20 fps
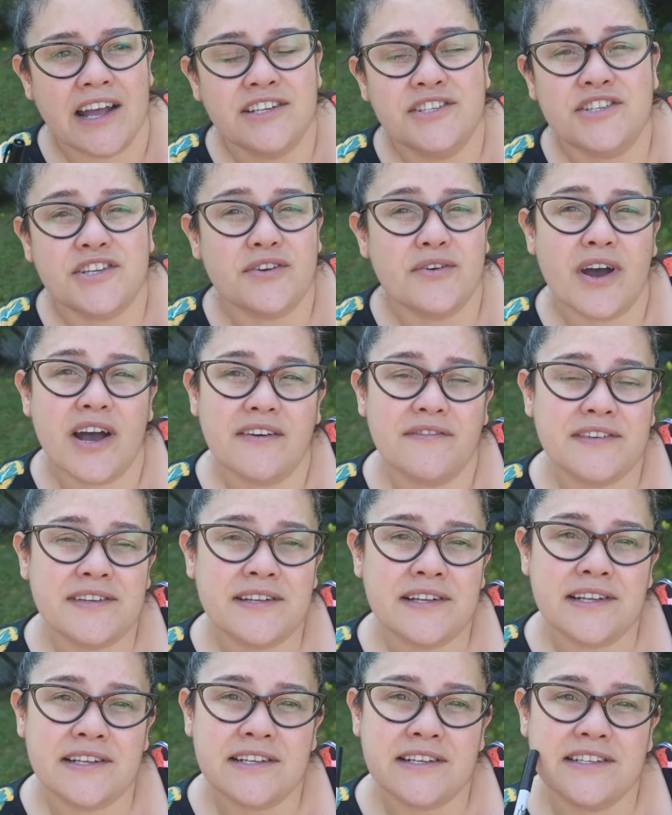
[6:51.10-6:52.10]
do have
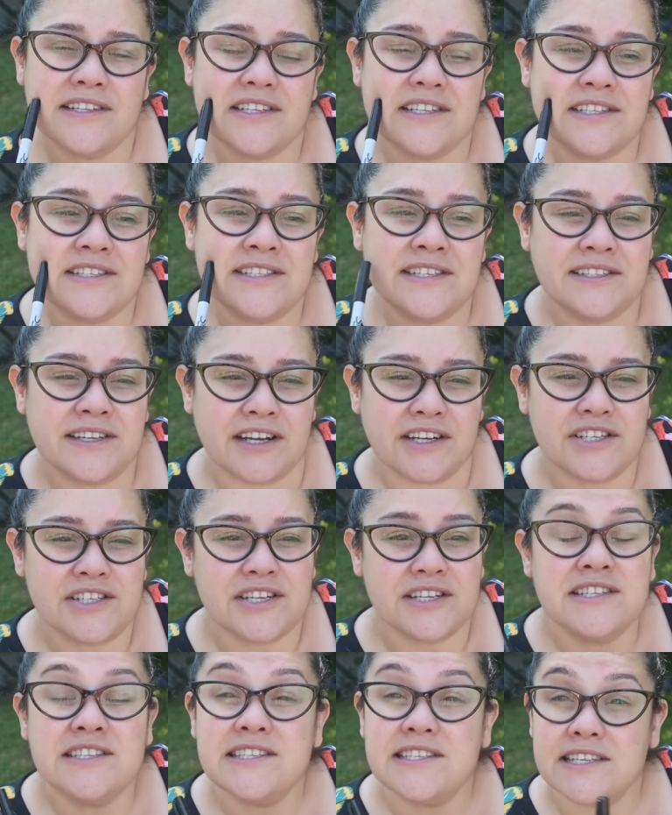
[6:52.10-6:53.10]
a
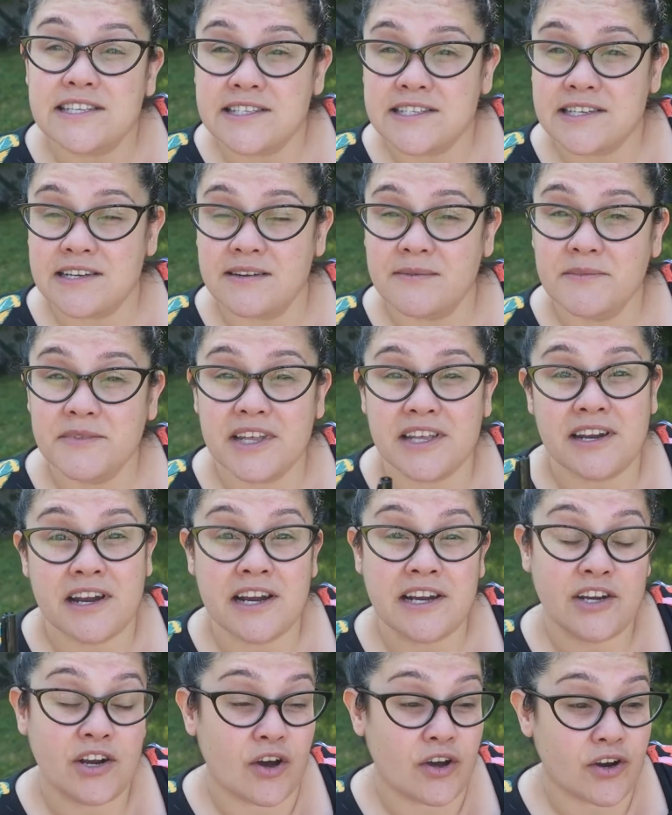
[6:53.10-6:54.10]
deduction system that
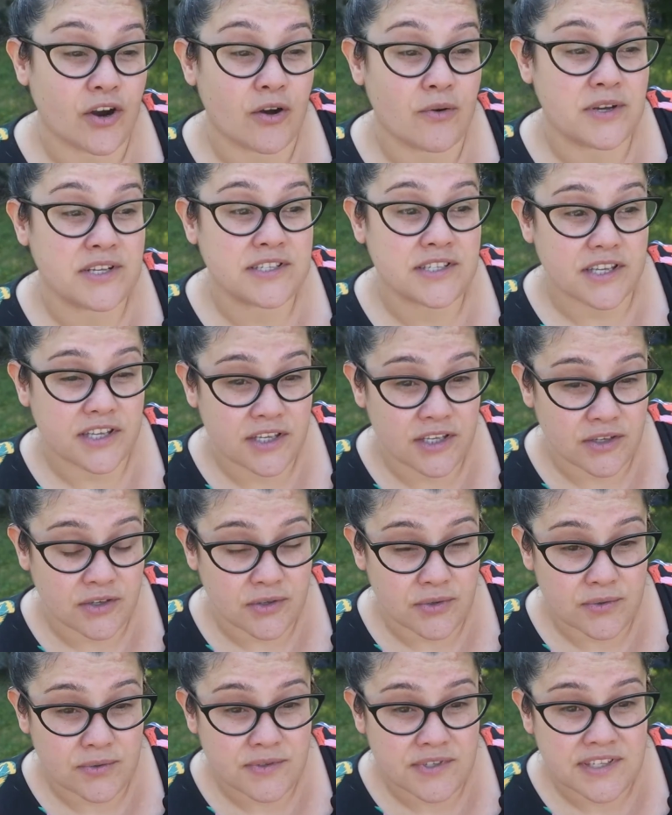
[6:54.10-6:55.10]
I not always
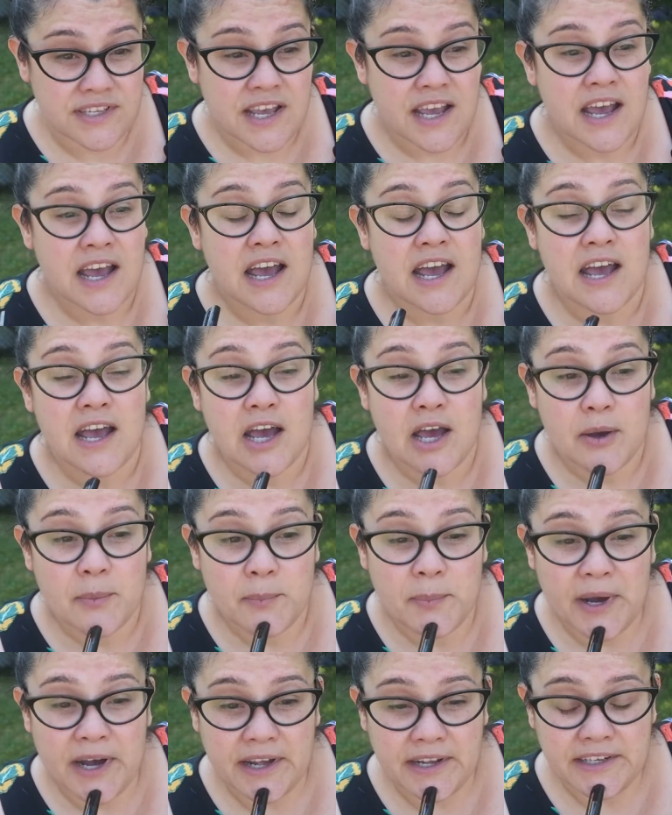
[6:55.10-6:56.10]
use.
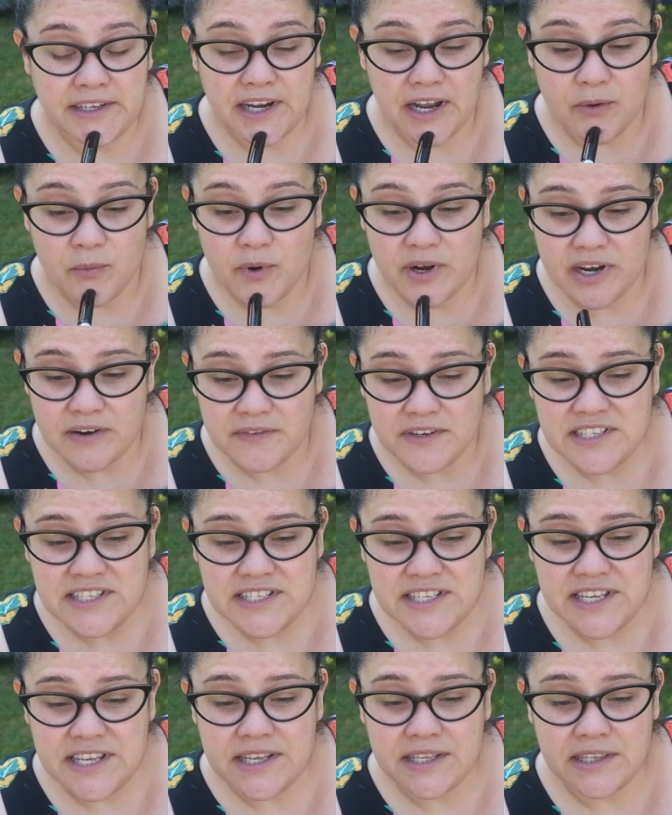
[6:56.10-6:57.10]
But whenever I
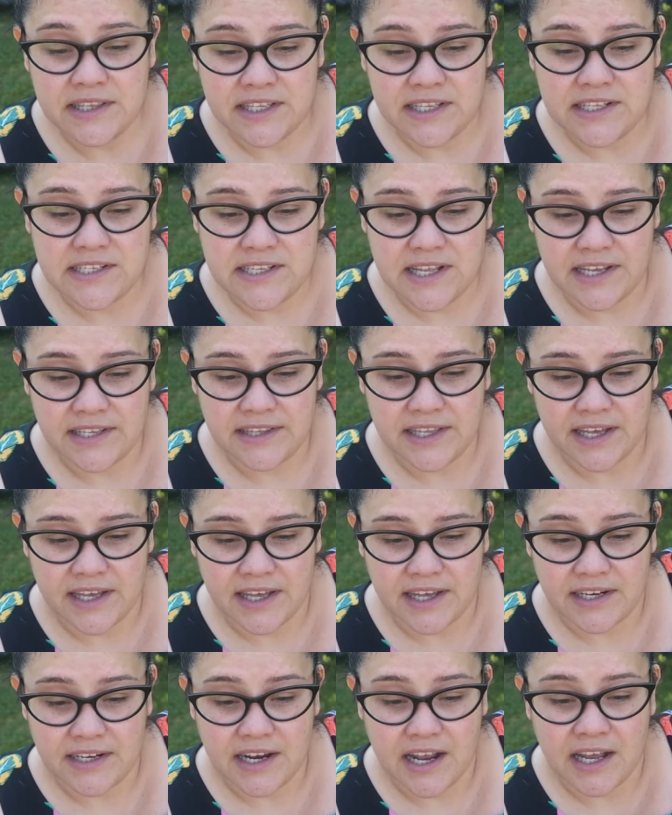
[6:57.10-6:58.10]
see things like
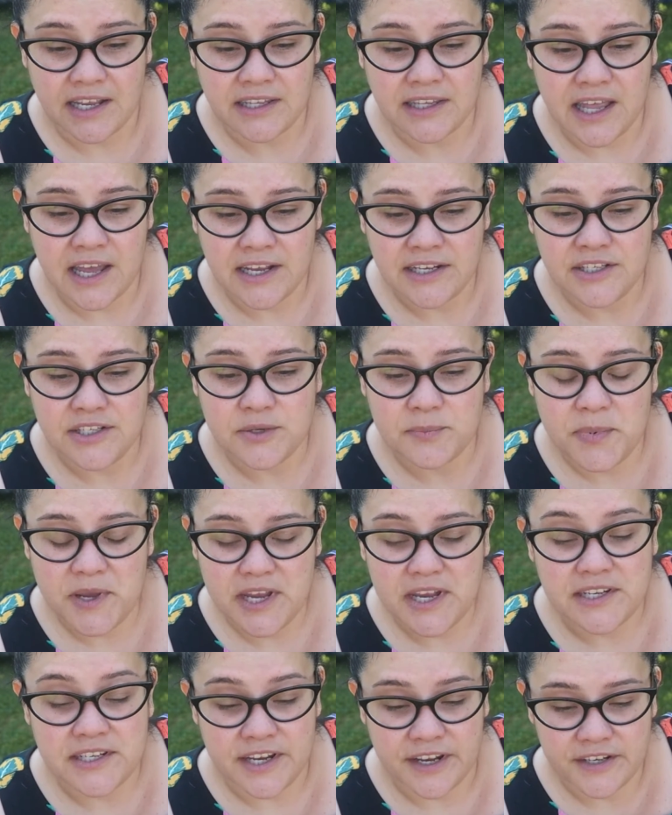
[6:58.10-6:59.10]
that, I like to
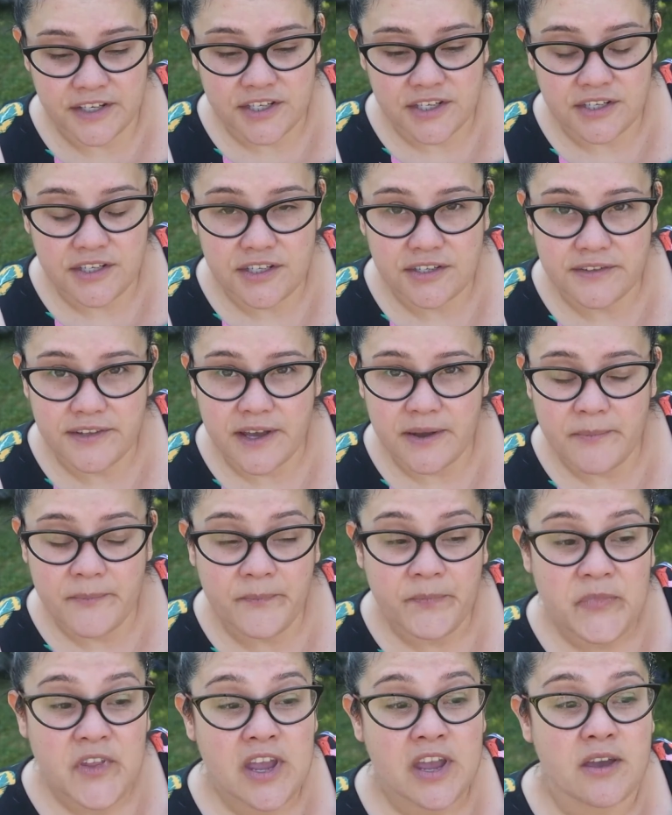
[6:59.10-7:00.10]
pay attention to
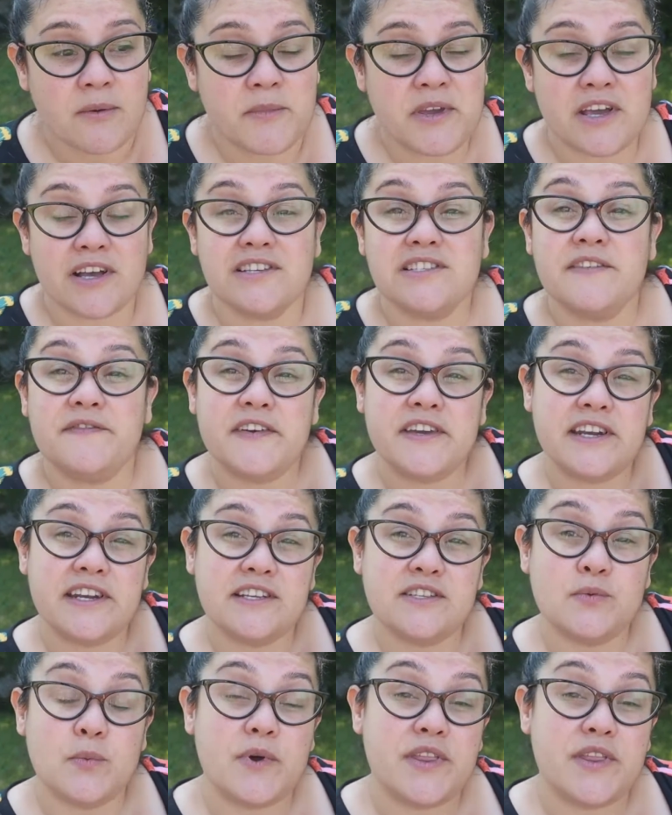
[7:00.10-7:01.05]
them, because if it is